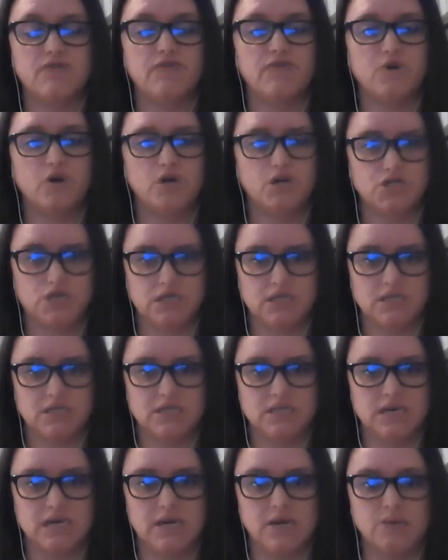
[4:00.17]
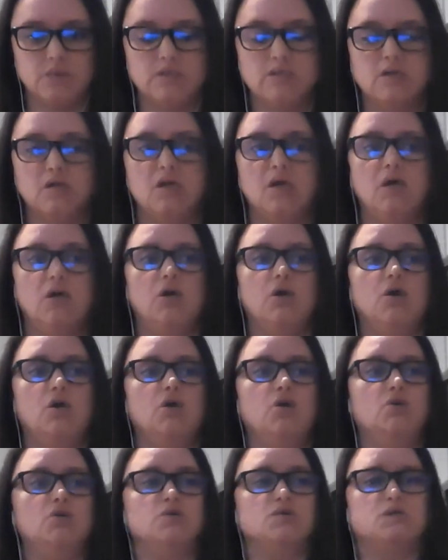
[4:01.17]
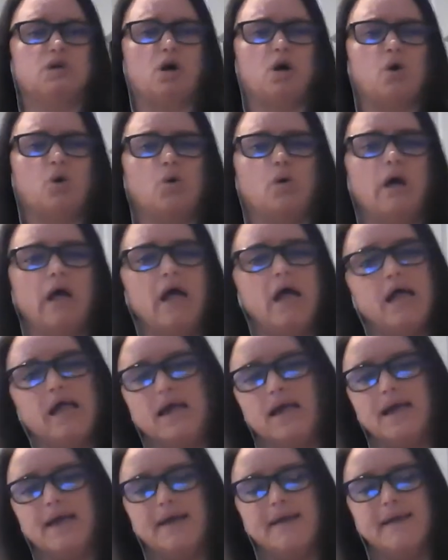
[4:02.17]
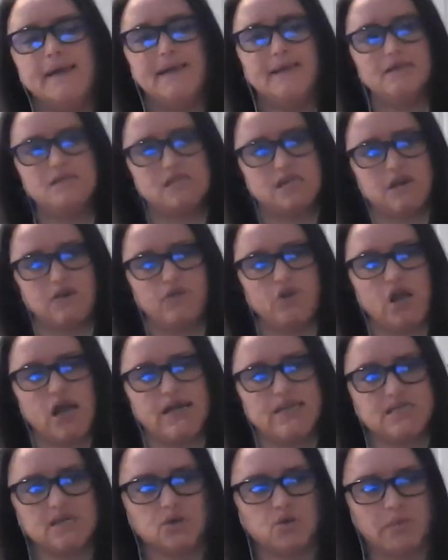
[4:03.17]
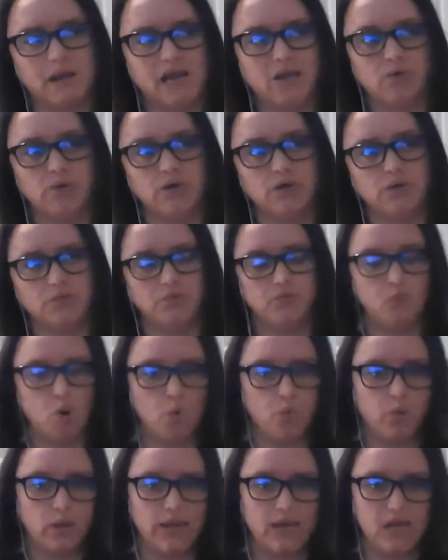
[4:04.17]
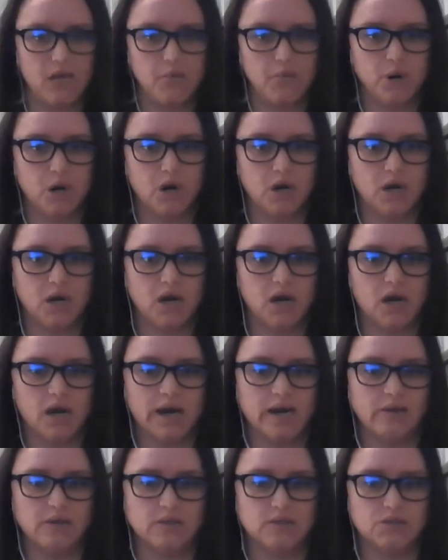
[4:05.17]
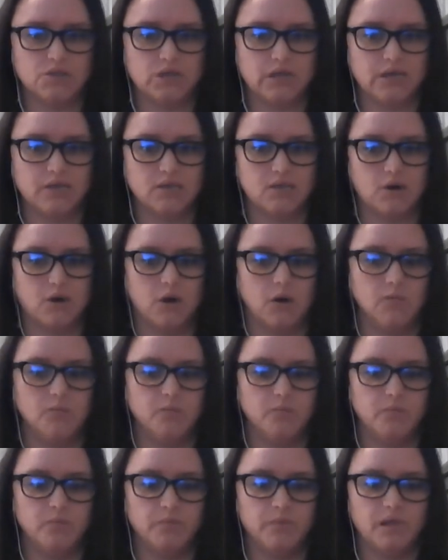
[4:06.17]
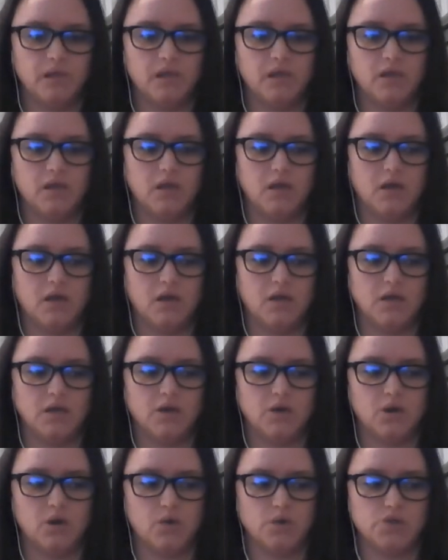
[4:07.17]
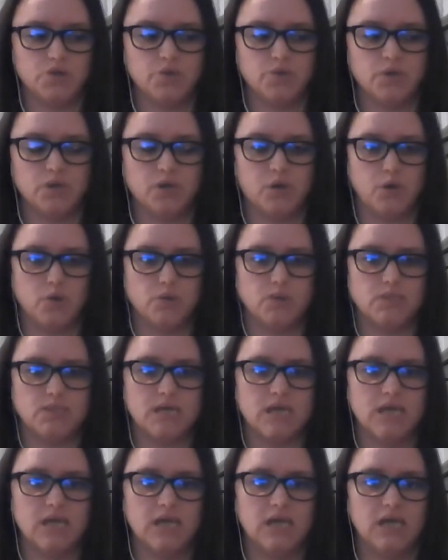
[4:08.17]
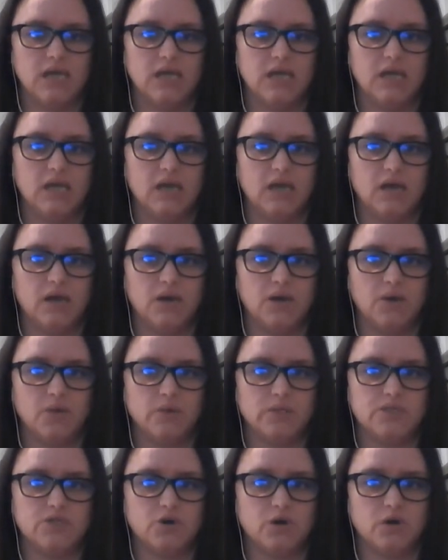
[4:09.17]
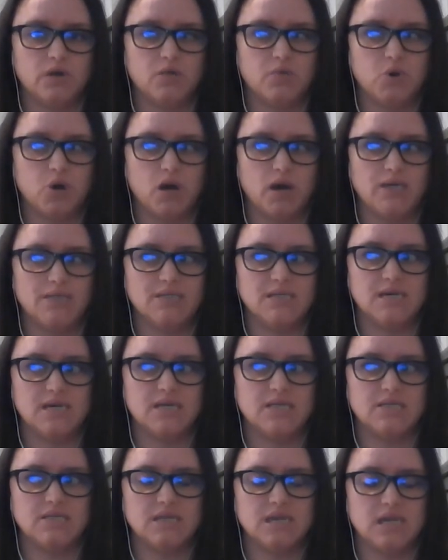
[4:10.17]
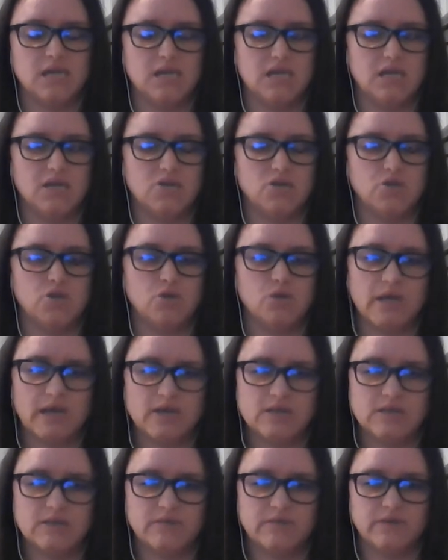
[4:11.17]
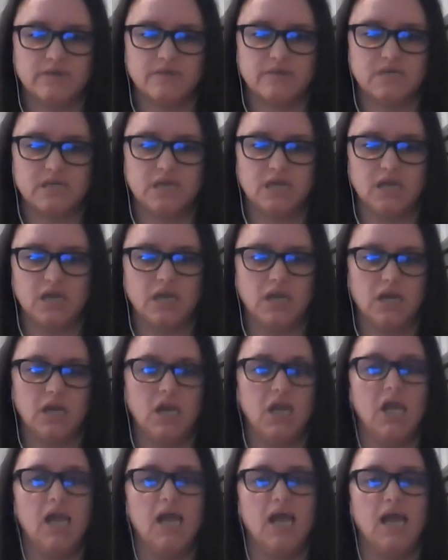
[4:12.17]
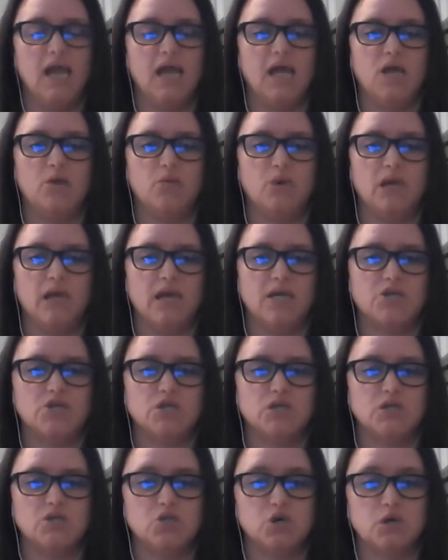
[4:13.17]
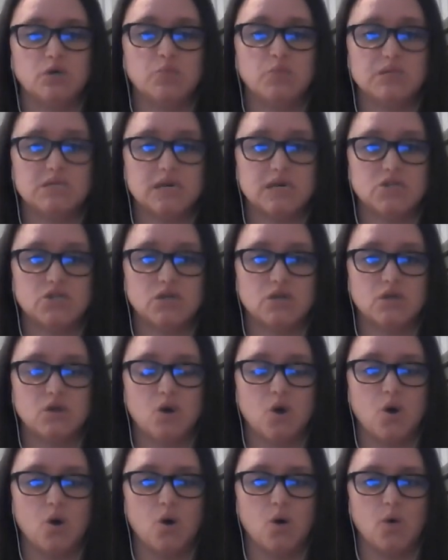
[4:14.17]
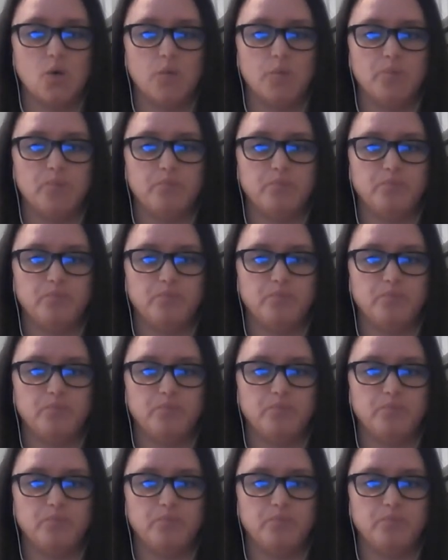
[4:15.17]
furnishings in the house. So to give you guys a little background, we bought our house in Drax Hall near Ocho Rios. We started the process in 2015, and we actually took possession of the home